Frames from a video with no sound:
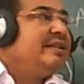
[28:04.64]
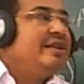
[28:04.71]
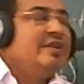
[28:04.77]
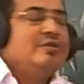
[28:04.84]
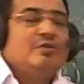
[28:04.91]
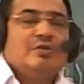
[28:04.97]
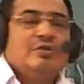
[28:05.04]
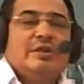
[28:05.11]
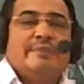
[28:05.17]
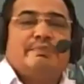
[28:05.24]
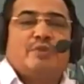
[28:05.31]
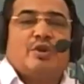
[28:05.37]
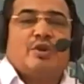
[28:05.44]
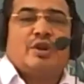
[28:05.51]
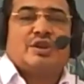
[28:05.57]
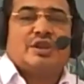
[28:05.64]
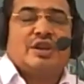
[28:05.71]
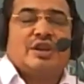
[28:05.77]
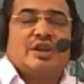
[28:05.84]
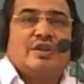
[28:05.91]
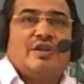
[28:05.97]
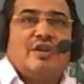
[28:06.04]
to the production
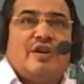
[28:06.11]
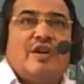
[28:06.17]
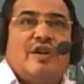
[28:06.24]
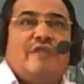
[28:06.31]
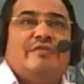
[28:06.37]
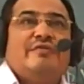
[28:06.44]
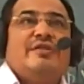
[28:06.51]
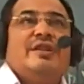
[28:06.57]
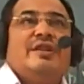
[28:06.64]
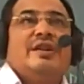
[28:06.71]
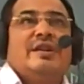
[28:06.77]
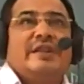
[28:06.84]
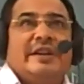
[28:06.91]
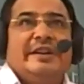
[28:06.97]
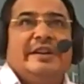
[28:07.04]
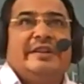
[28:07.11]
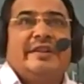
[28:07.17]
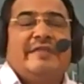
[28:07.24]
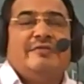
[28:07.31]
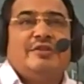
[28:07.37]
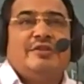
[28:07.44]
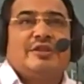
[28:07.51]
of Green
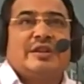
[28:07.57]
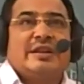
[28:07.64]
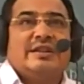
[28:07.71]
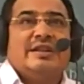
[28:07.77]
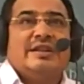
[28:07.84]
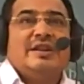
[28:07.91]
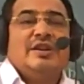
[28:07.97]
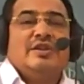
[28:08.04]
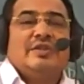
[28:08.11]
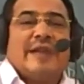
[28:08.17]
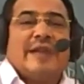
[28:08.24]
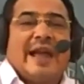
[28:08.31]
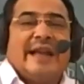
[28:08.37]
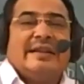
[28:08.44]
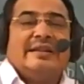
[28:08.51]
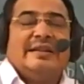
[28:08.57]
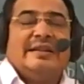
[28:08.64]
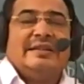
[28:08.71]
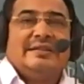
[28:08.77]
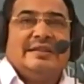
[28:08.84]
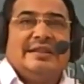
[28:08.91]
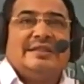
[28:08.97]
Revolution, and
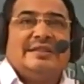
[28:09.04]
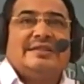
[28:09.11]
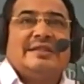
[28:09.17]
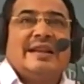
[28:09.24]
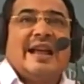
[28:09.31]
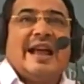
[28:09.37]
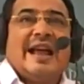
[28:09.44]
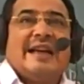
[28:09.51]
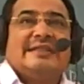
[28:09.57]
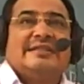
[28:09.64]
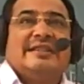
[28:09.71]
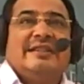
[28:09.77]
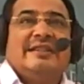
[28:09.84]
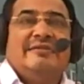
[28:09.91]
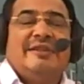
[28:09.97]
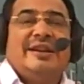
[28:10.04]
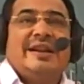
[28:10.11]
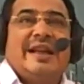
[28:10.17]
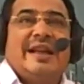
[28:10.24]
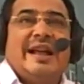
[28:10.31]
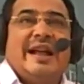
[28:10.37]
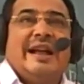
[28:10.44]
this has
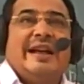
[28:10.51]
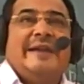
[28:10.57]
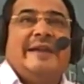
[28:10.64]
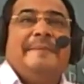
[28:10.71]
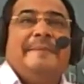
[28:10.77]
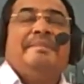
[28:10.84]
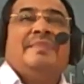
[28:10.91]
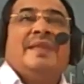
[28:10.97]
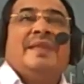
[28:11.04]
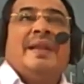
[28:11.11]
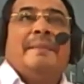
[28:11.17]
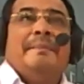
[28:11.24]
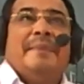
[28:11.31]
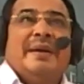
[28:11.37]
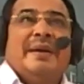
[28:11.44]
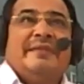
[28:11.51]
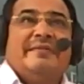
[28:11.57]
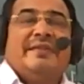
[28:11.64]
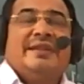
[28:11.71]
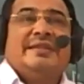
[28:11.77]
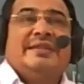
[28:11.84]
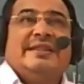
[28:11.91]
given when
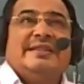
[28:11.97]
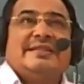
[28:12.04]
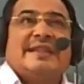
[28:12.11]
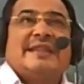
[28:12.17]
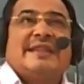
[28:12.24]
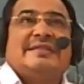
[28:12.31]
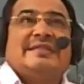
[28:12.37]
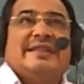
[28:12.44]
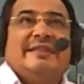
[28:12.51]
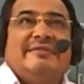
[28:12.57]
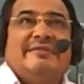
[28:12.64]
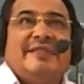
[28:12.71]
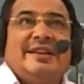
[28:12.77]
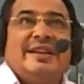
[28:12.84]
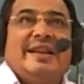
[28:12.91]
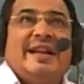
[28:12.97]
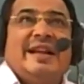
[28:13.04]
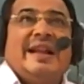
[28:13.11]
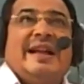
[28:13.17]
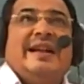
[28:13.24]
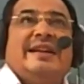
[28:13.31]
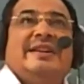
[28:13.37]
this has given
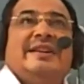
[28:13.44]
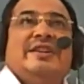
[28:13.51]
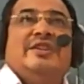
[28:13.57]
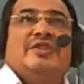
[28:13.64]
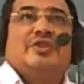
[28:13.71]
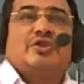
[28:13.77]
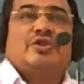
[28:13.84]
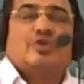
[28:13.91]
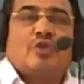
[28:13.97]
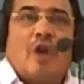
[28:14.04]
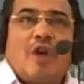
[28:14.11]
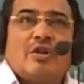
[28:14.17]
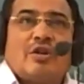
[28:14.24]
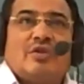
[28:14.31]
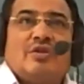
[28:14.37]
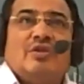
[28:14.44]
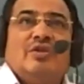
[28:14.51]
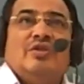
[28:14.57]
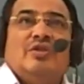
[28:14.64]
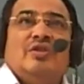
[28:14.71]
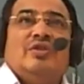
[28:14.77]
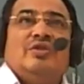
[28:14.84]
a
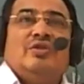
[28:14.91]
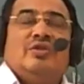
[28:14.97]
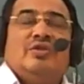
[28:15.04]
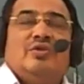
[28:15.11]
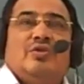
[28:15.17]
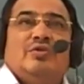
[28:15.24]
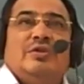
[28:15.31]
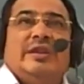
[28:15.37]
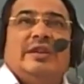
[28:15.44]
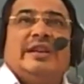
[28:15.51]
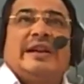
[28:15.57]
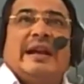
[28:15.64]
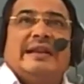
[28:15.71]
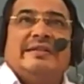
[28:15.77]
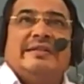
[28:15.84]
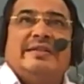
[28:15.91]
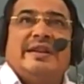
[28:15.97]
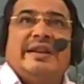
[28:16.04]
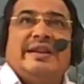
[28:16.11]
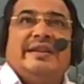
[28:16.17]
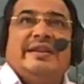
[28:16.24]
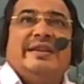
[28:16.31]
stop to the
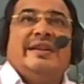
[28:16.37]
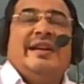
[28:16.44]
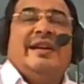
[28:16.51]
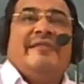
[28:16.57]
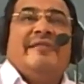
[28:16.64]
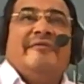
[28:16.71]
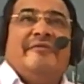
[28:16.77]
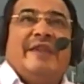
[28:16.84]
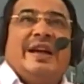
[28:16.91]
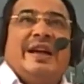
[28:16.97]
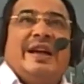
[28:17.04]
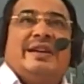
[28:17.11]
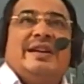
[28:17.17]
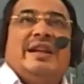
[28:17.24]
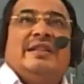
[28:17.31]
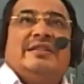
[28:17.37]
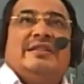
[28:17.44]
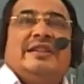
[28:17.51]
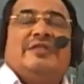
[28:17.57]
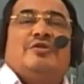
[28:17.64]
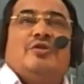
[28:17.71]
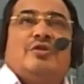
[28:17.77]
country where
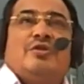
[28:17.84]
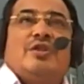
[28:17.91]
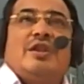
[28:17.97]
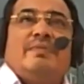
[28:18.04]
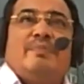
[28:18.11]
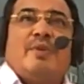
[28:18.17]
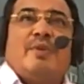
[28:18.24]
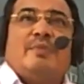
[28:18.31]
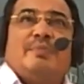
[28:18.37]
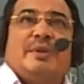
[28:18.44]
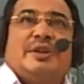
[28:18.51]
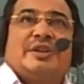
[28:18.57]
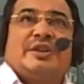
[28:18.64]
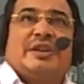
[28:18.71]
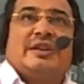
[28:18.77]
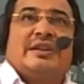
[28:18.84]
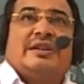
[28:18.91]
the total population